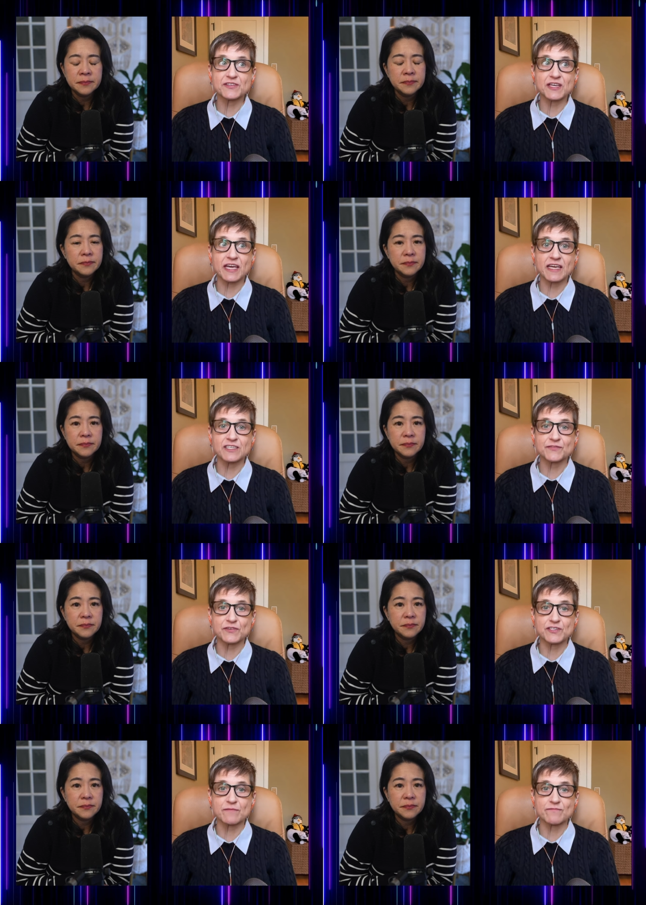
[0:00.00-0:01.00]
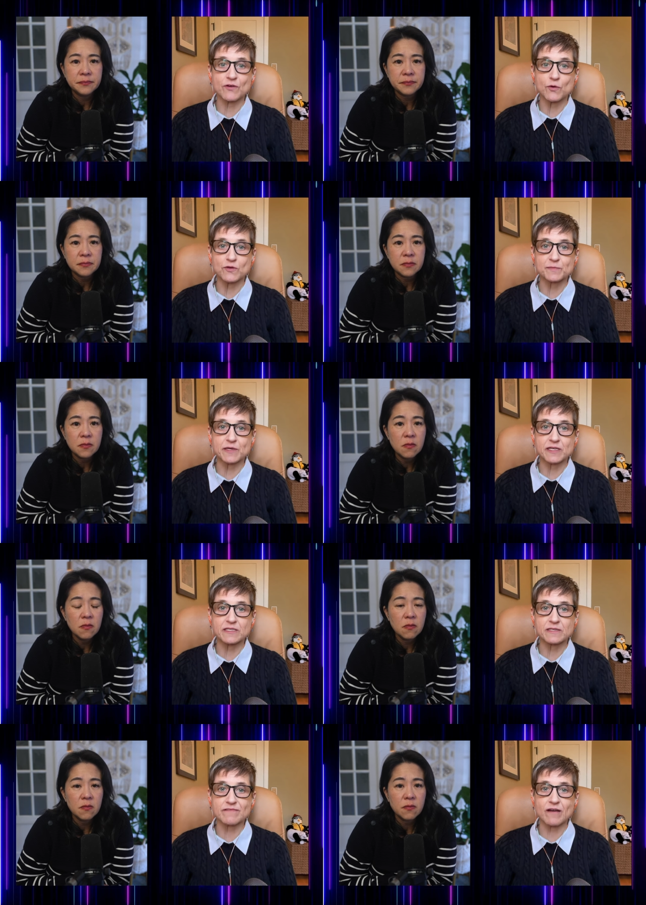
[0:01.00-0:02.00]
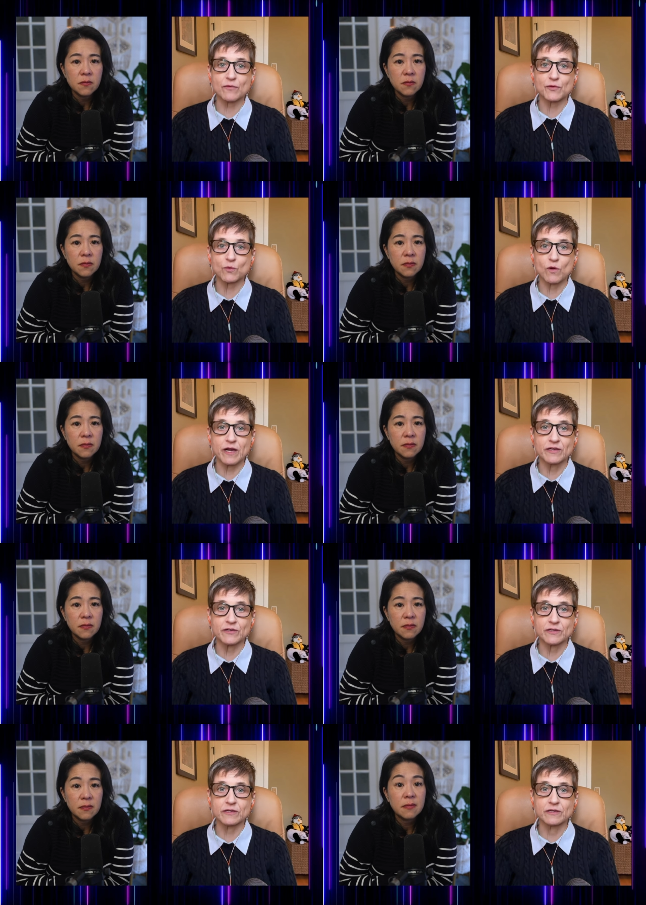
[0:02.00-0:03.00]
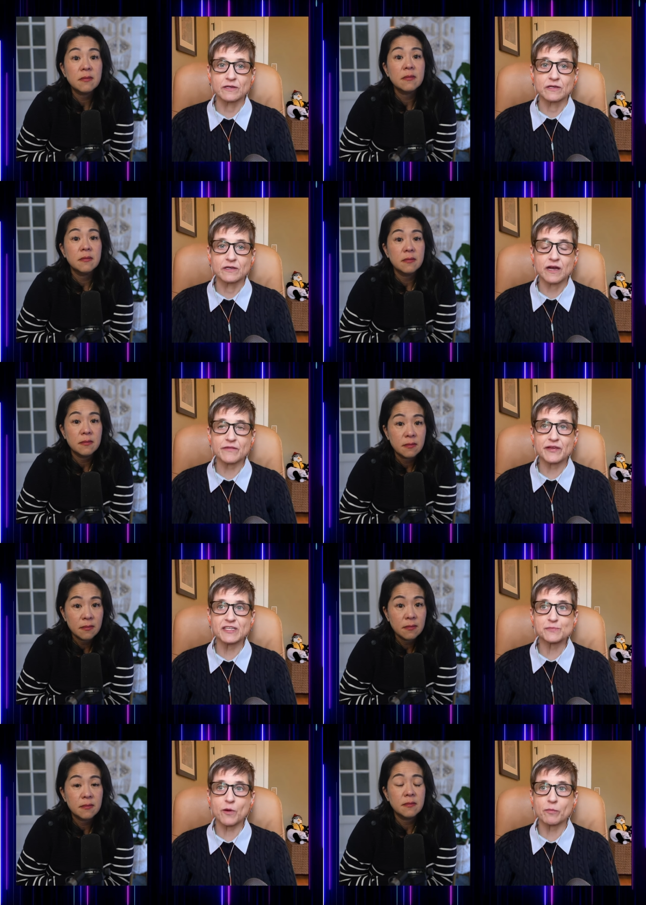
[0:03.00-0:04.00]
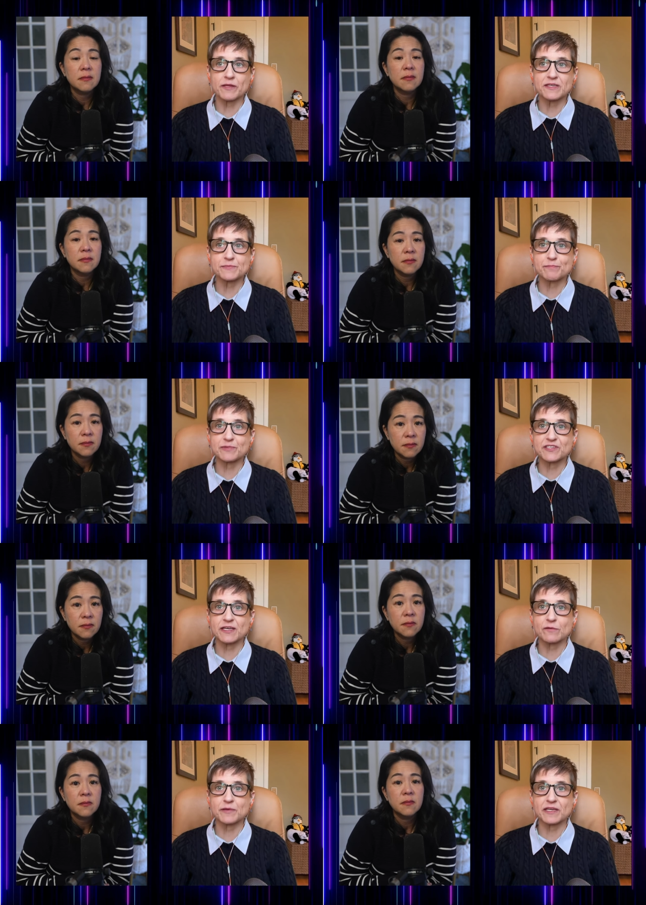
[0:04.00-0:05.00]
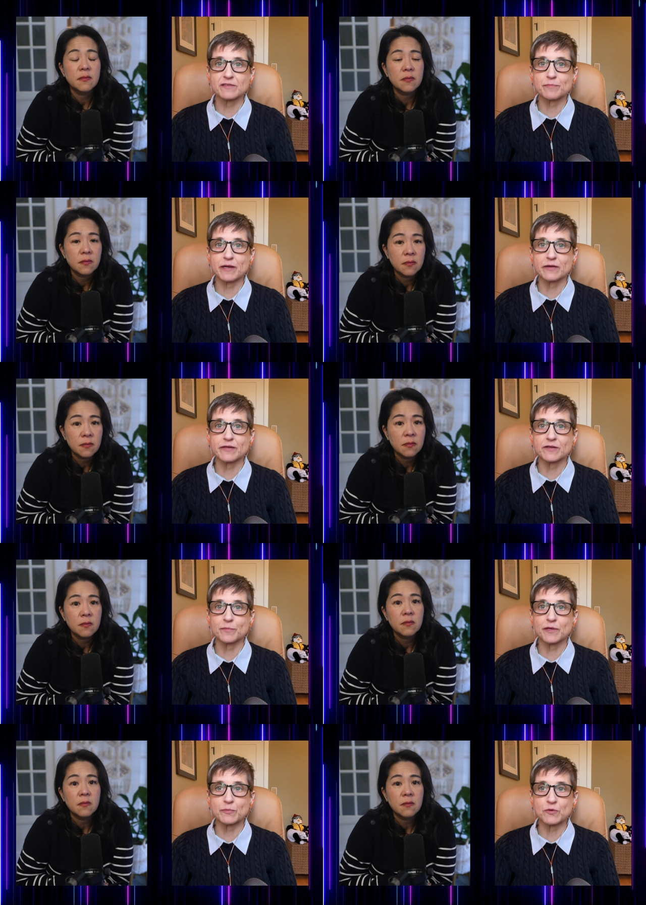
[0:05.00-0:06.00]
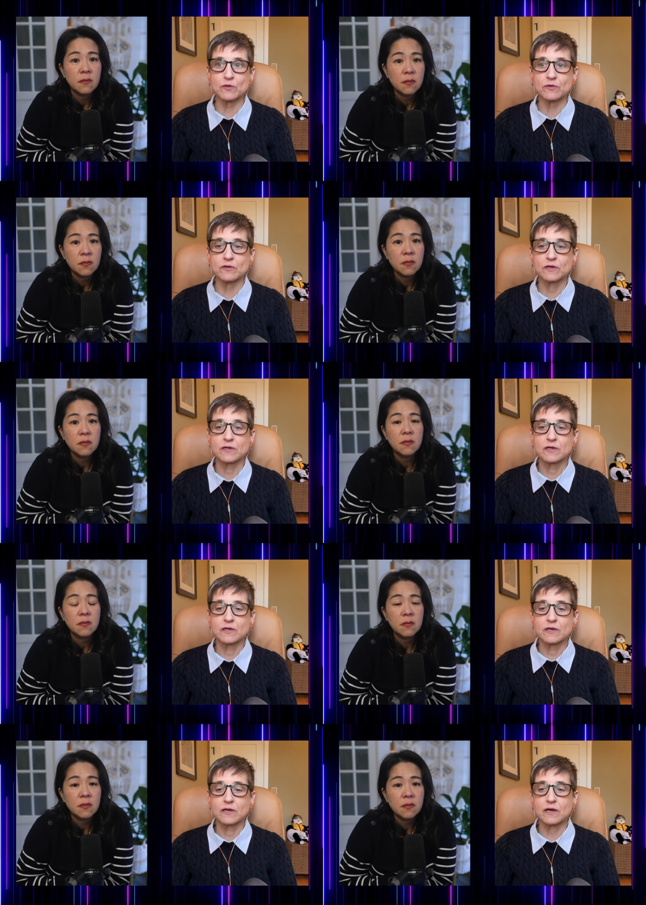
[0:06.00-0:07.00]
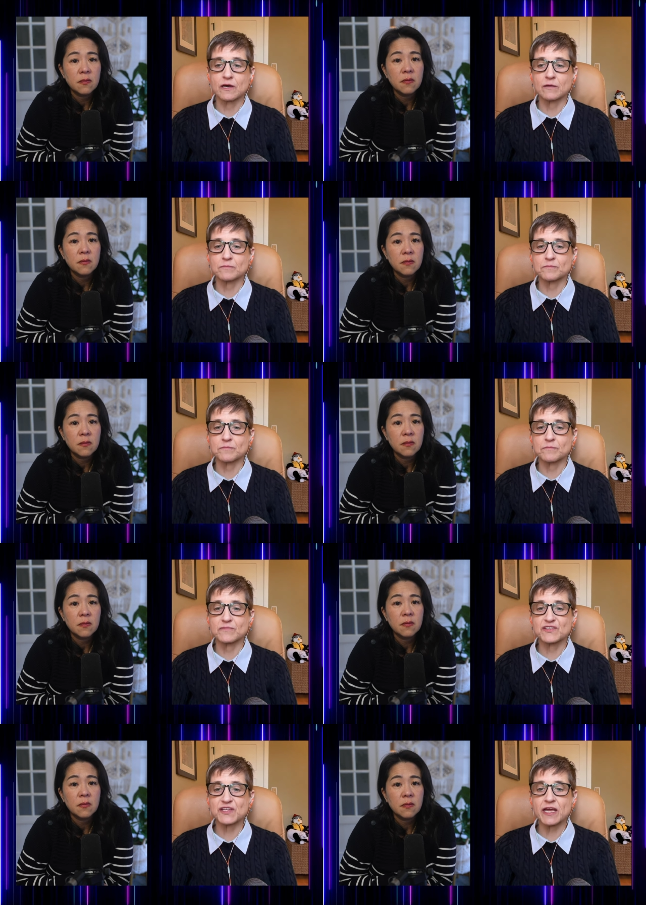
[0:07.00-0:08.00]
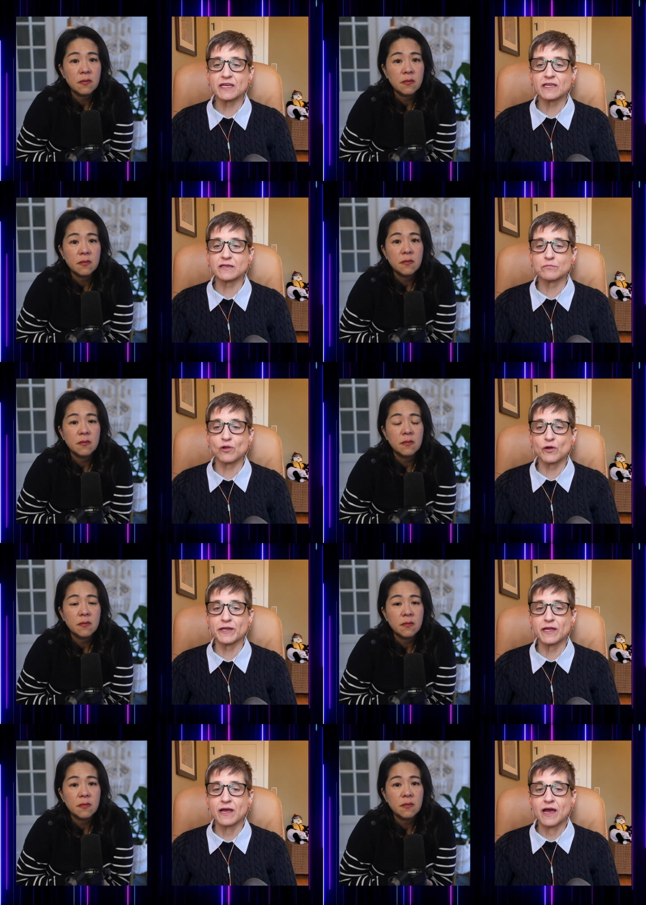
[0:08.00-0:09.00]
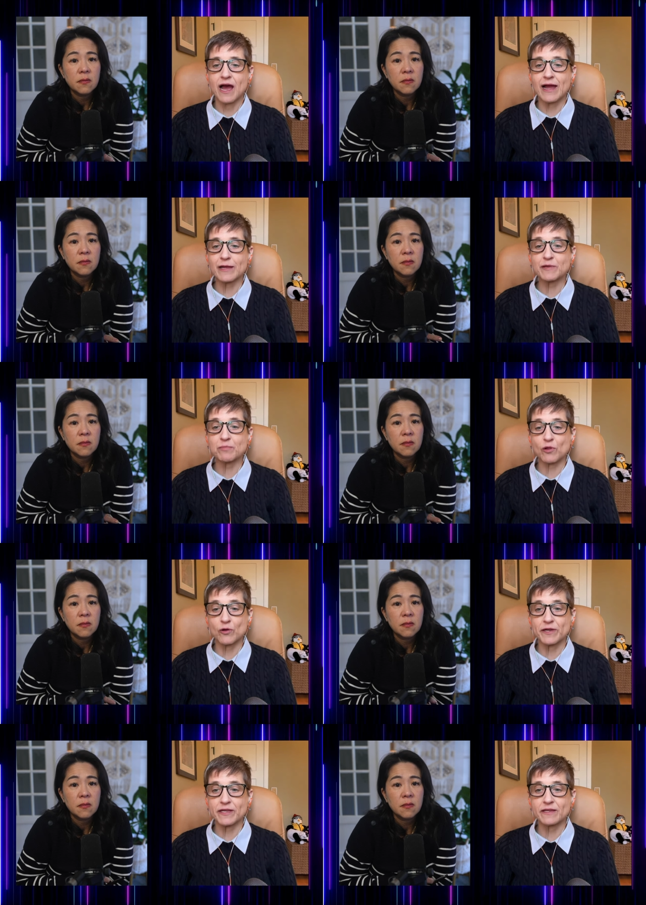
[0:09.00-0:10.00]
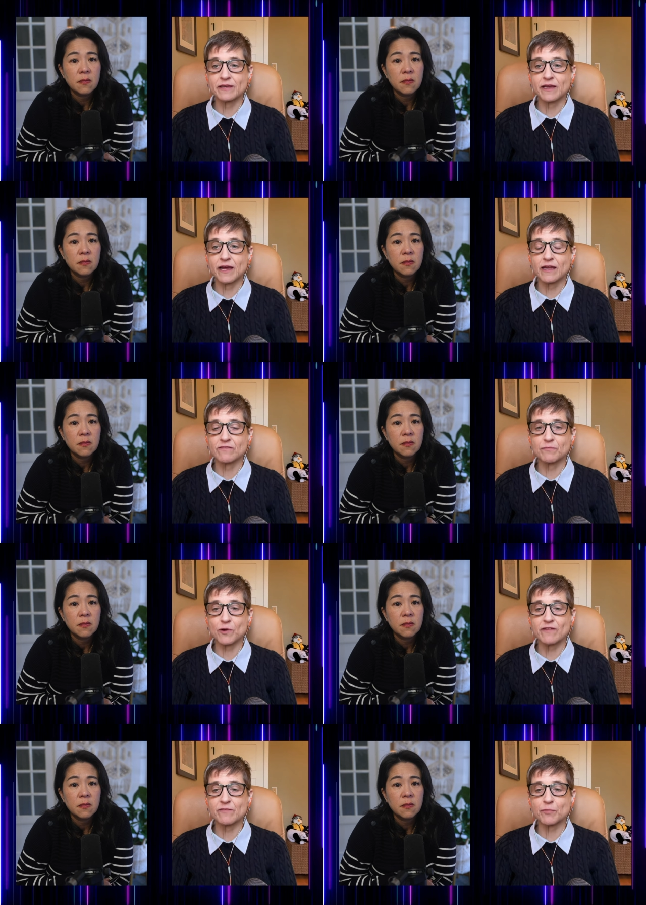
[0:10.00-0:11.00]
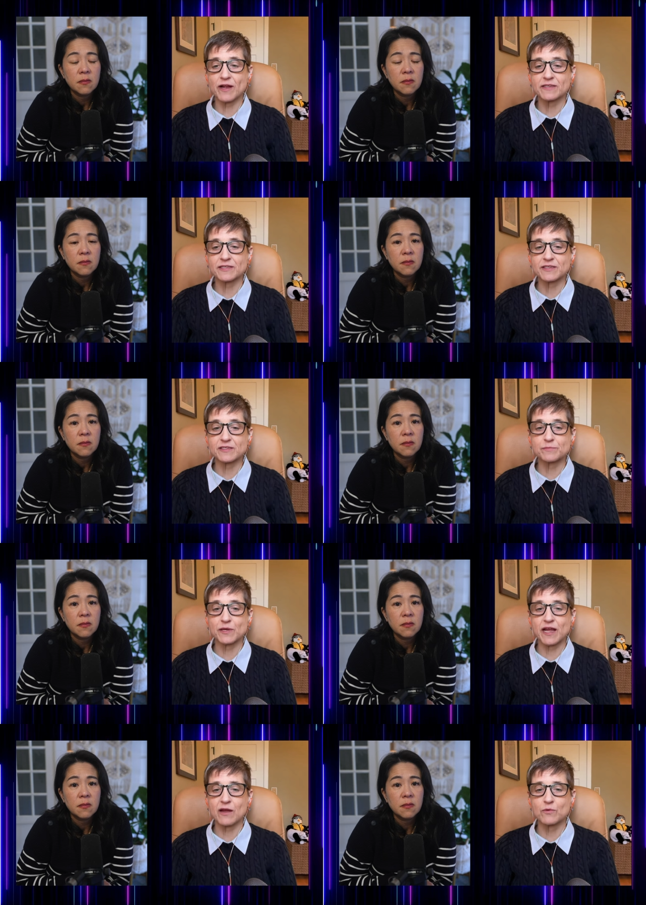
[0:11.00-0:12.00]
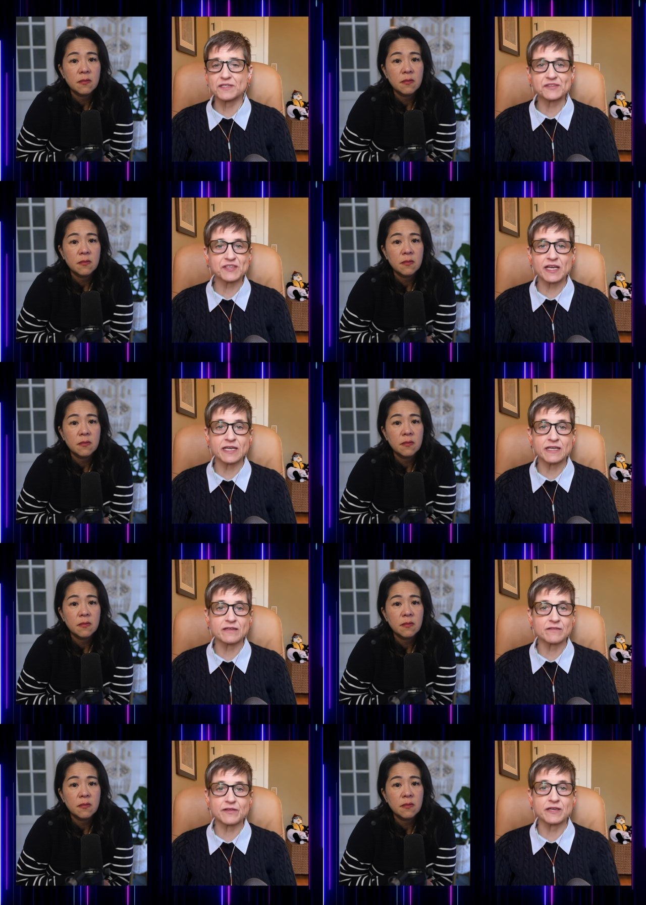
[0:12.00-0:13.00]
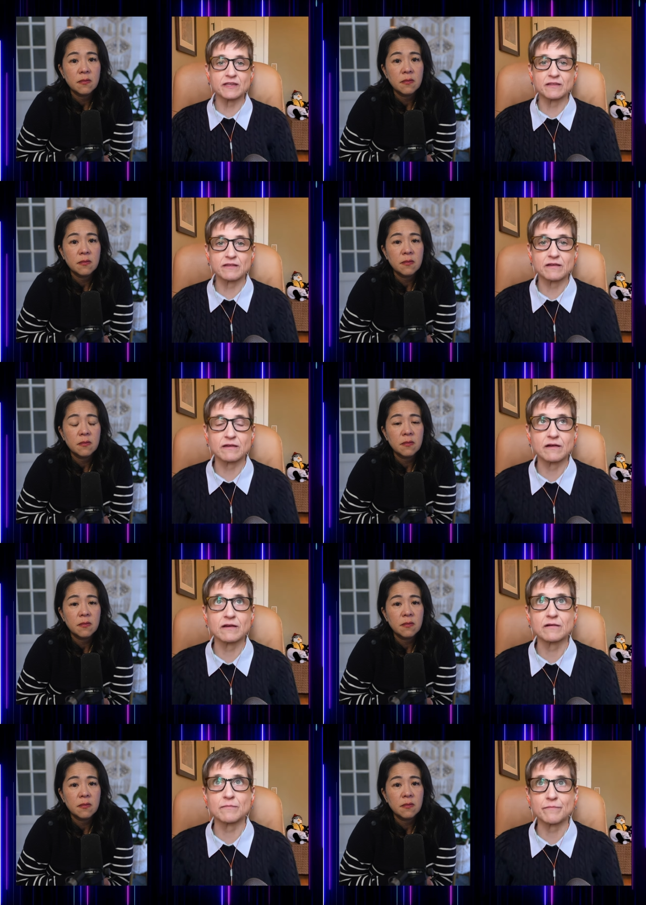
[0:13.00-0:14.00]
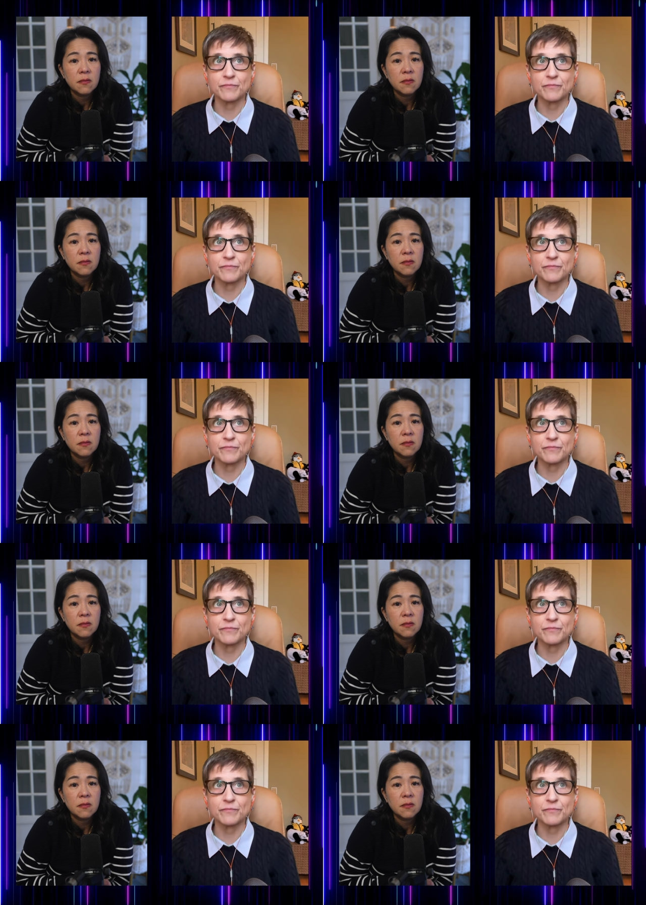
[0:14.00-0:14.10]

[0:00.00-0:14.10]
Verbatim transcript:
Speaker 1: case for some folks because of how they're wired. I think it's probably the single biggest barrier to people um, staying employed. I'm employed. I have a private practice, but I wouldn't say that uh, um,